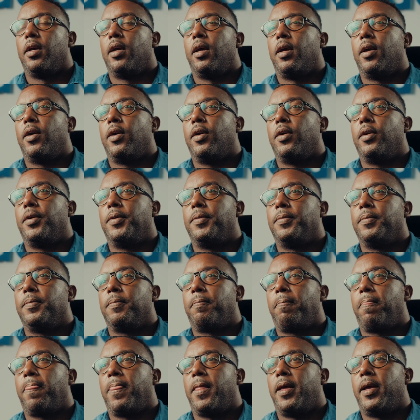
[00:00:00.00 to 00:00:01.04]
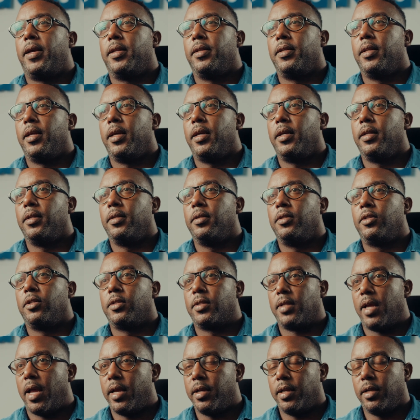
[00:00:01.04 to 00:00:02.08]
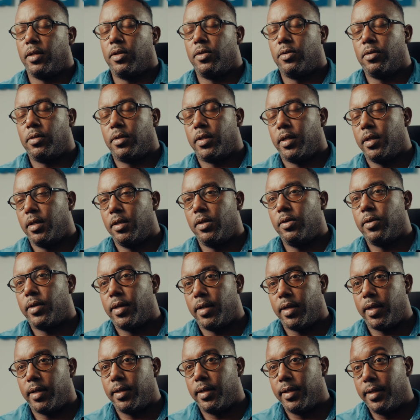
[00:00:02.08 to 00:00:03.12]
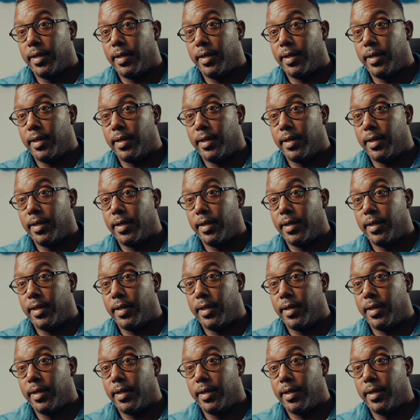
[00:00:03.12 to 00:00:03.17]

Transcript: And then just anecdotally looking at the